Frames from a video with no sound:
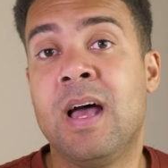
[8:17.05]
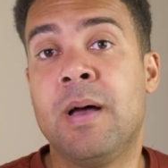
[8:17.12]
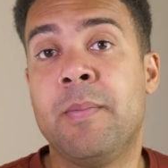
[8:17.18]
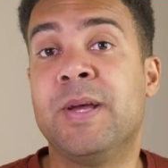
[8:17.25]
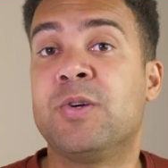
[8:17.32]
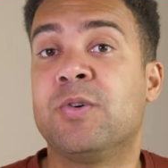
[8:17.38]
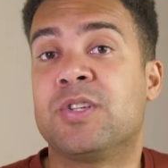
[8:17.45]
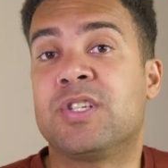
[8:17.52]

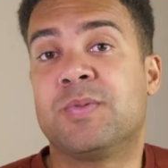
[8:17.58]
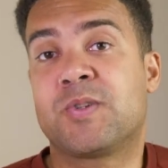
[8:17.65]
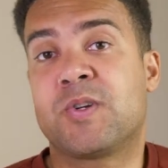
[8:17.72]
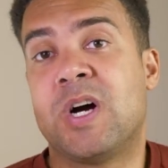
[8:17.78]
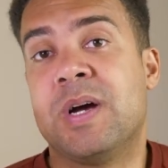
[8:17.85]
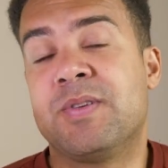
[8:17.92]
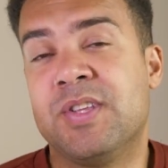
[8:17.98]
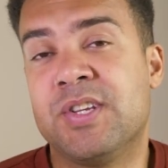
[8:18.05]
Make sure to
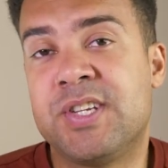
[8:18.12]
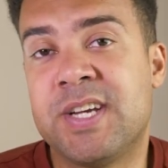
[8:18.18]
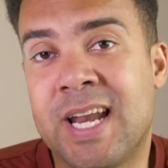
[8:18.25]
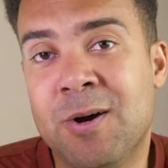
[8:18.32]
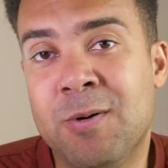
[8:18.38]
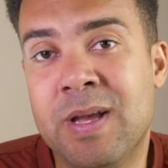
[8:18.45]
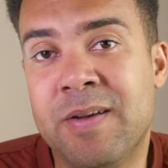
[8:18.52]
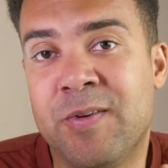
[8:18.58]
subscribe to the
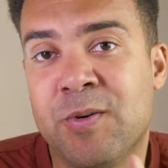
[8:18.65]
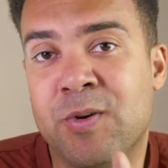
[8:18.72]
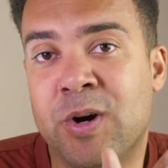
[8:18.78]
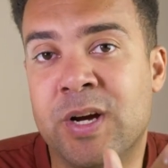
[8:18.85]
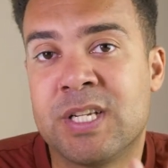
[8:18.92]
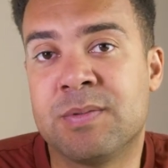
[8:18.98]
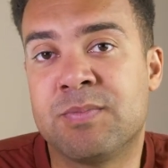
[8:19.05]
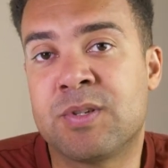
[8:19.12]
channel if you're
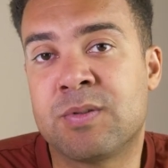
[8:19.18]
not